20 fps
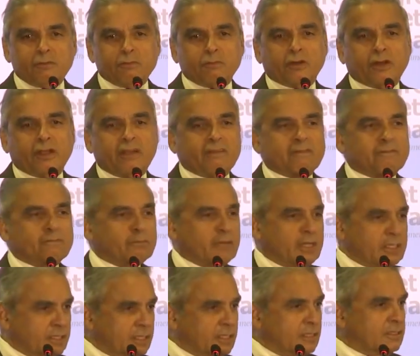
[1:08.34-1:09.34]
brave
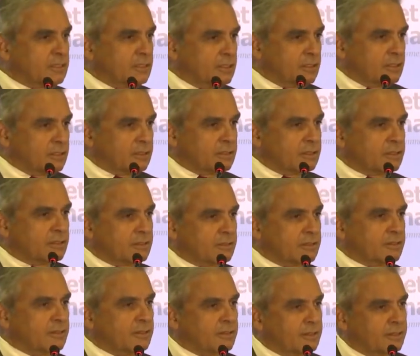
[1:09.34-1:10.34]
musketeers,
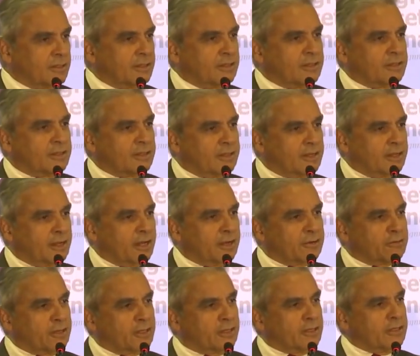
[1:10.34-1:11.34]

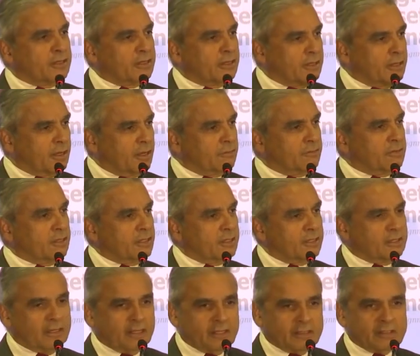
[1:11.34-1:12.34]
Eric, Kevin,
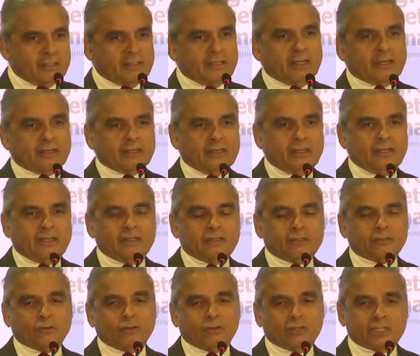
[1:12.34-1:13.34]
and Siak
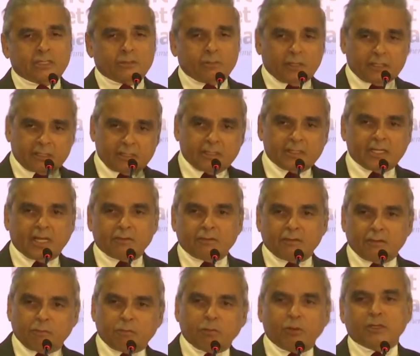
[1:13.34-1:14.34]
Eng. So a special
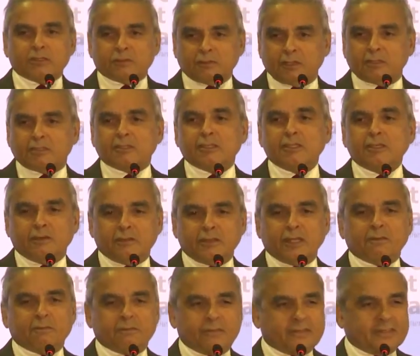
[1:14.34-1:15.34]
round of applause for the three of
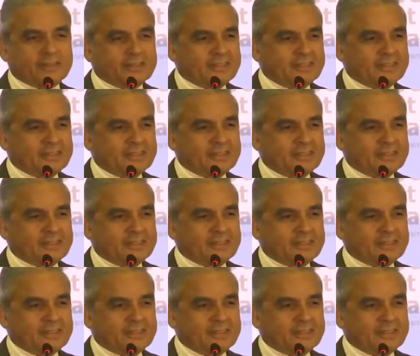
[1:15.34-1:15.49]
them.